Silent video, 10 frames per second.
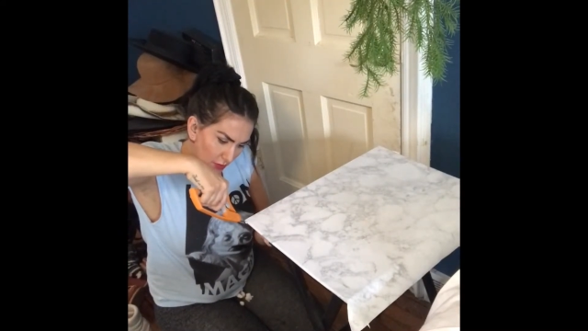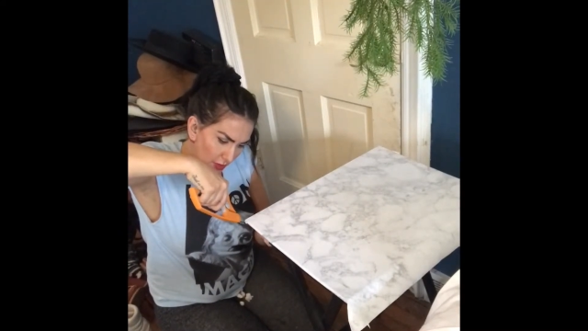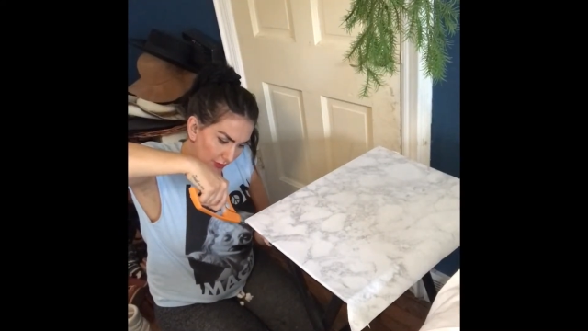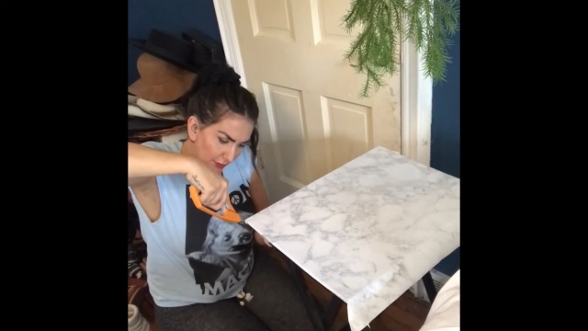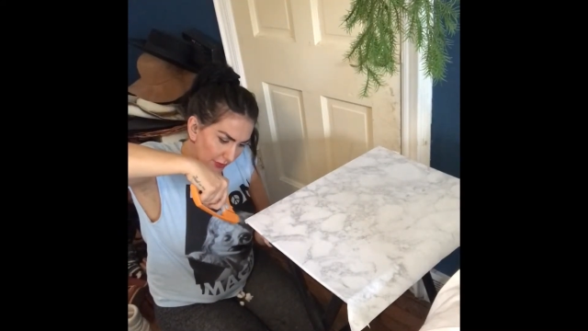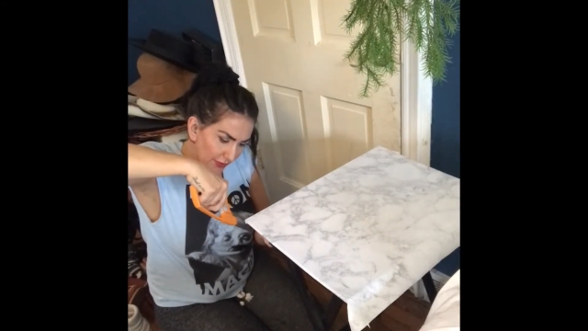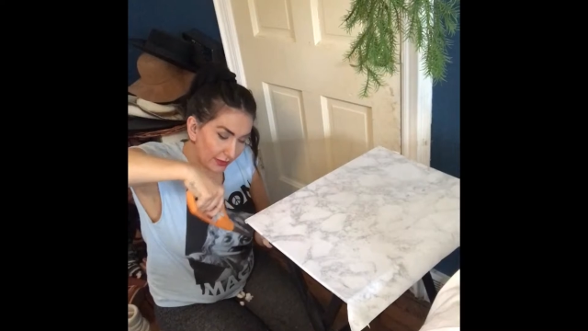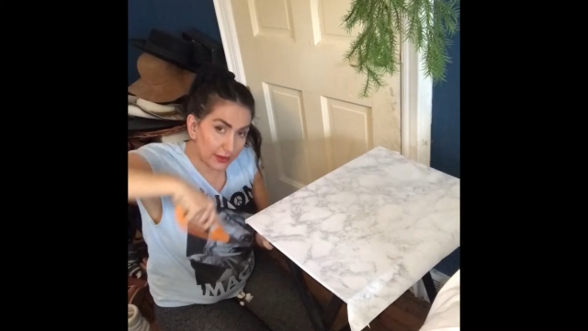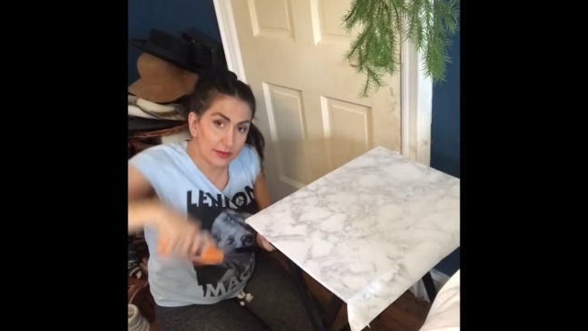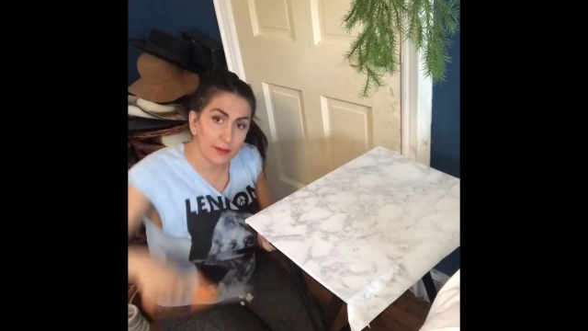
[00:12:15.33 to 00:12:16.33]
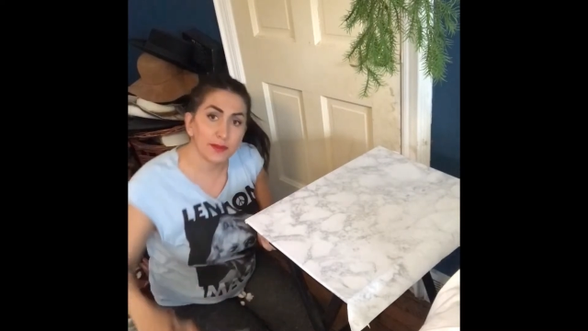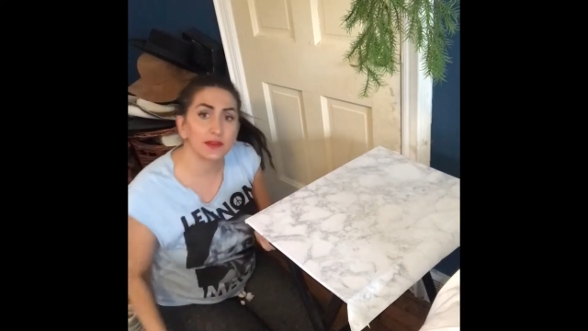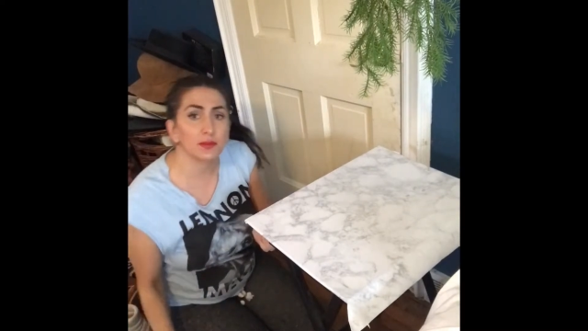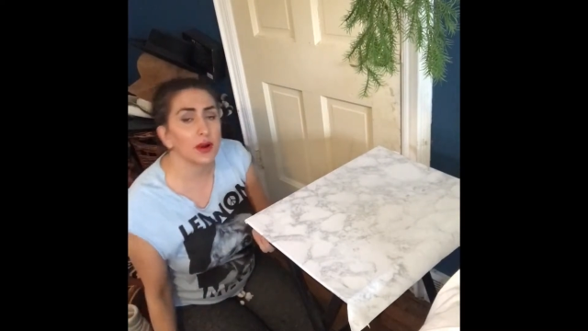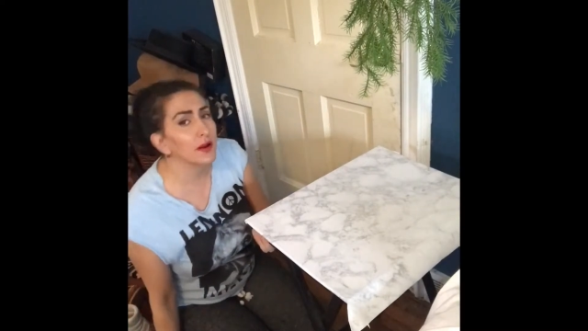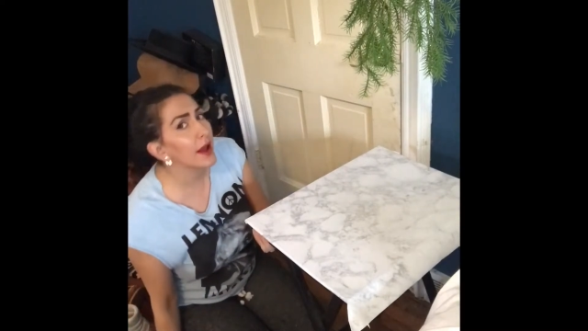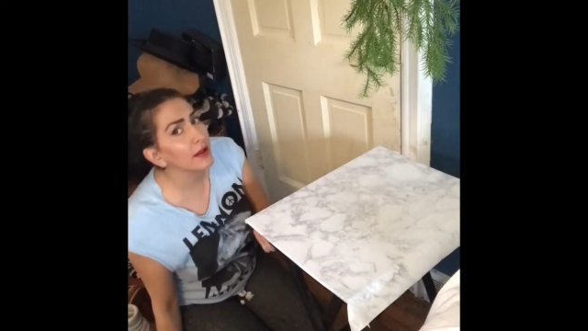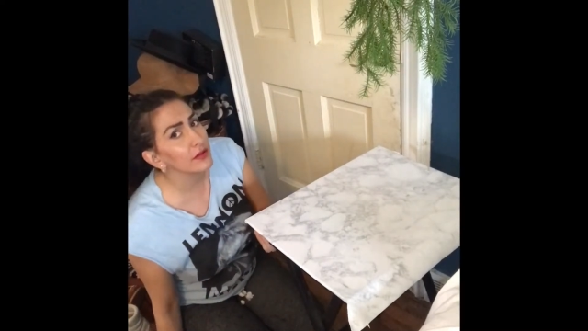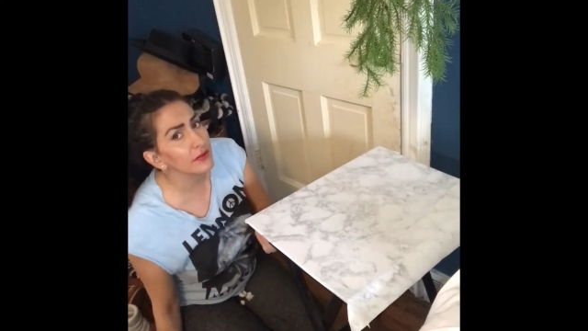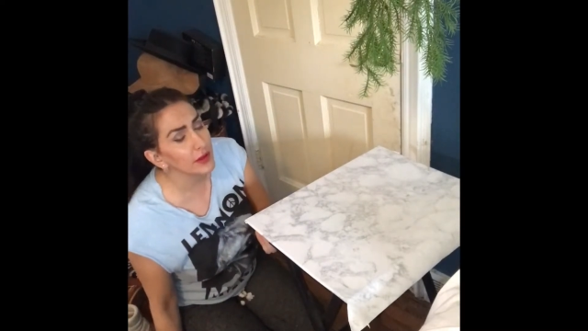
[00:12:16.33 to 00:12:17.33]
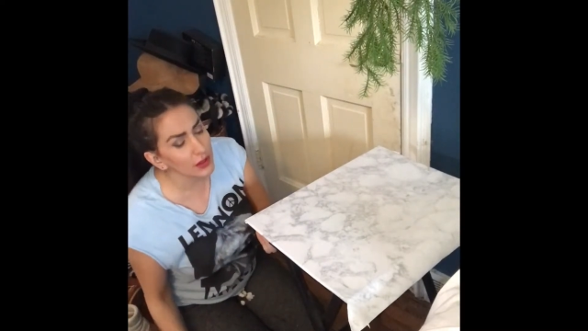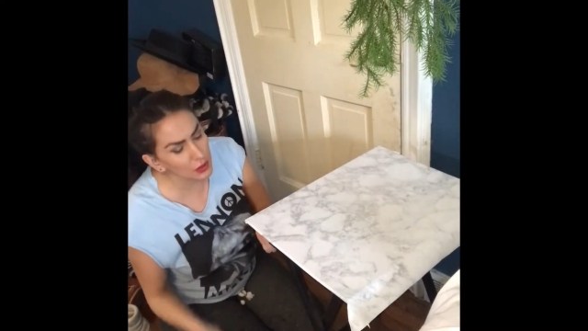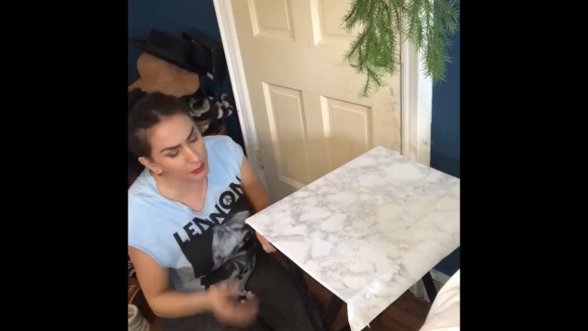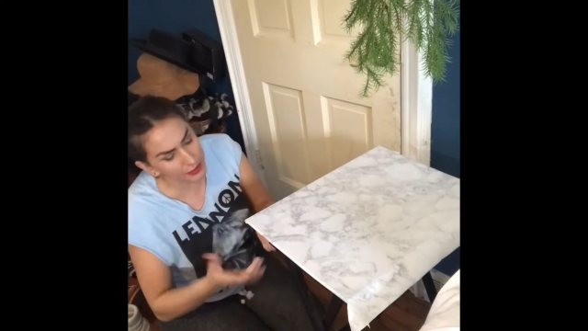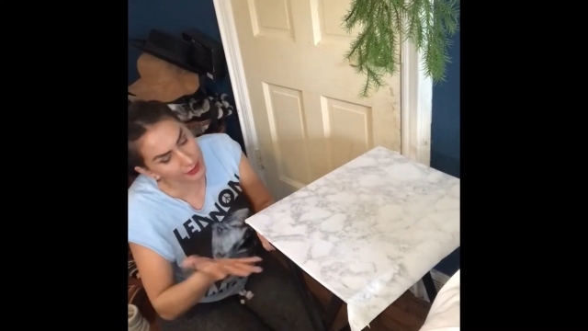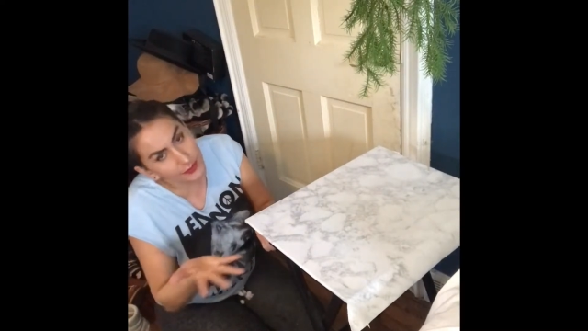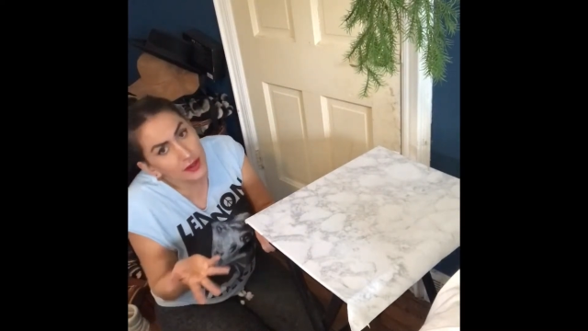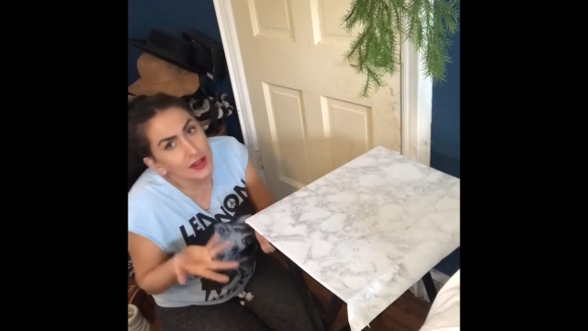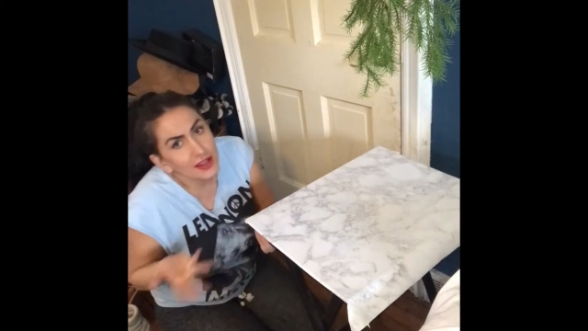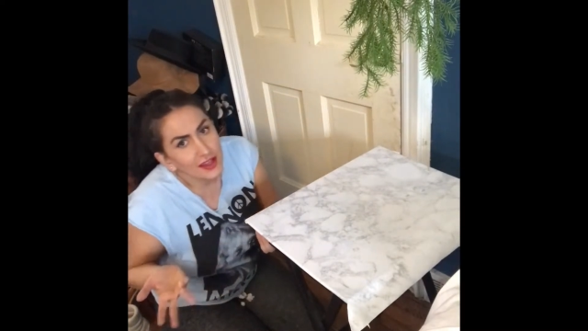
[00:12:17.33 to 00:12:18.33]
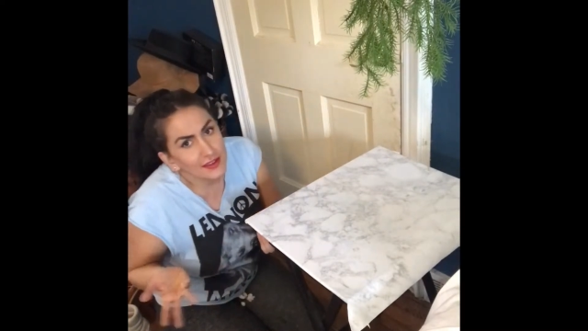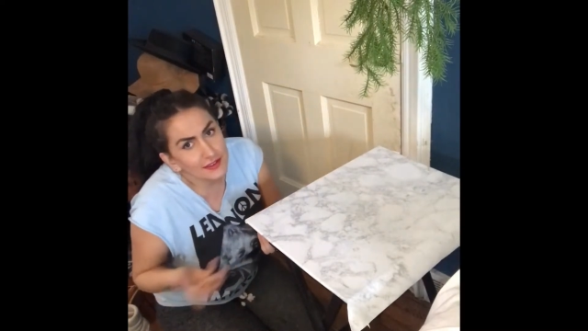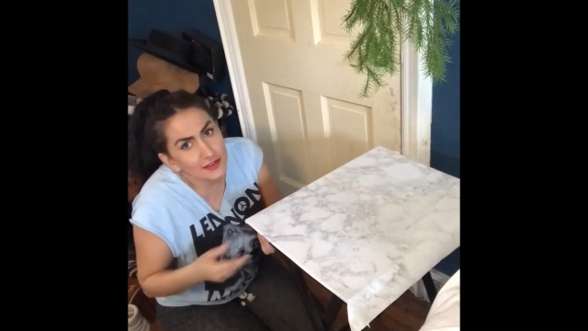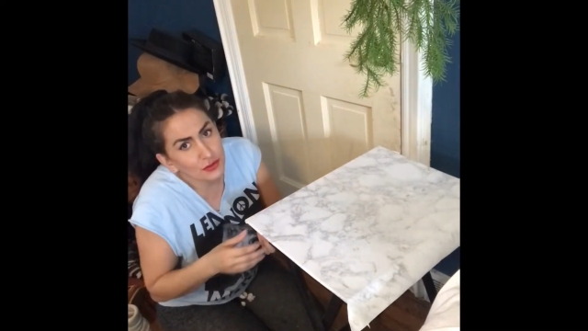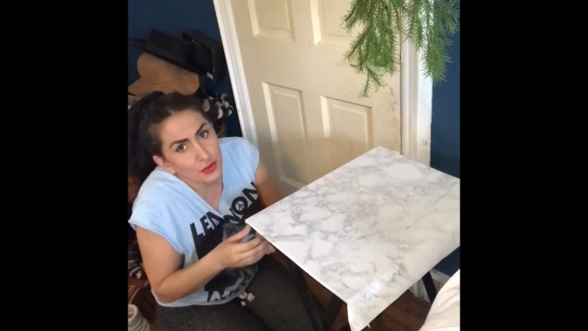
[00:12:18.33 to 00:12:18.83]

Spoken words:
I suppose I could clip this part out of the video, but this is